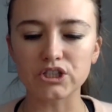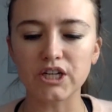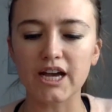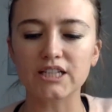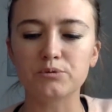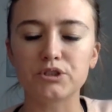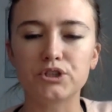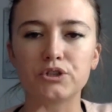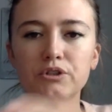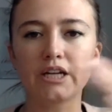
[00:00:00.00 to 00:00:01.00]
chest, we're
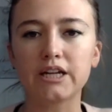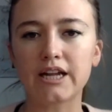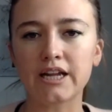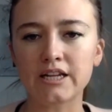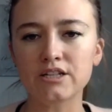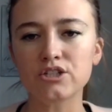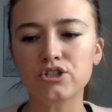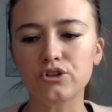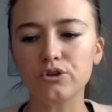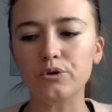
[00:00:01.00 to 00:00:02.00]
tuning
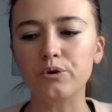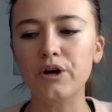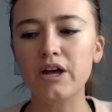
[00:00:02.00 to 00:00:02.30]
into